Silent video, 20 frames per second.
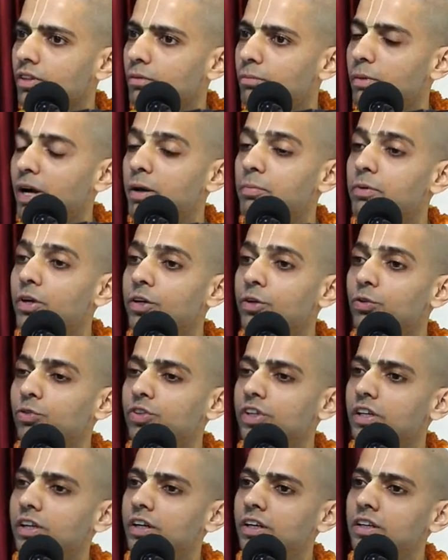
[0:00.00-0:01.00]
By
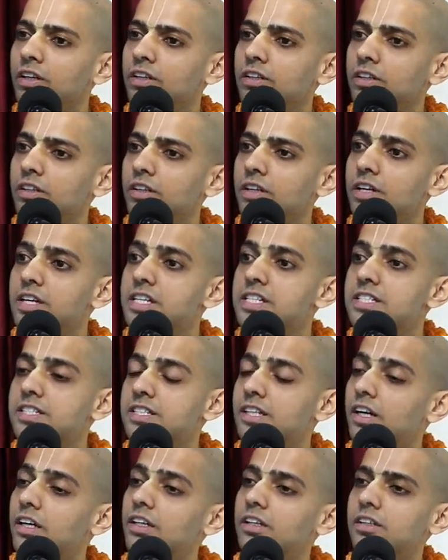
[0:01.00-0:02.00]
producing a
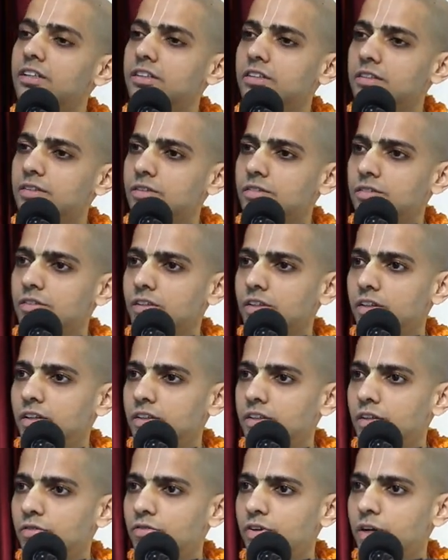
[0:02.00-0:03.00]
son.
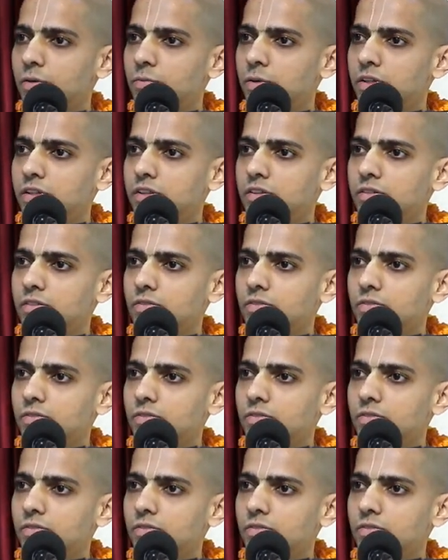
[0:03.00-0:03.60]
in the family.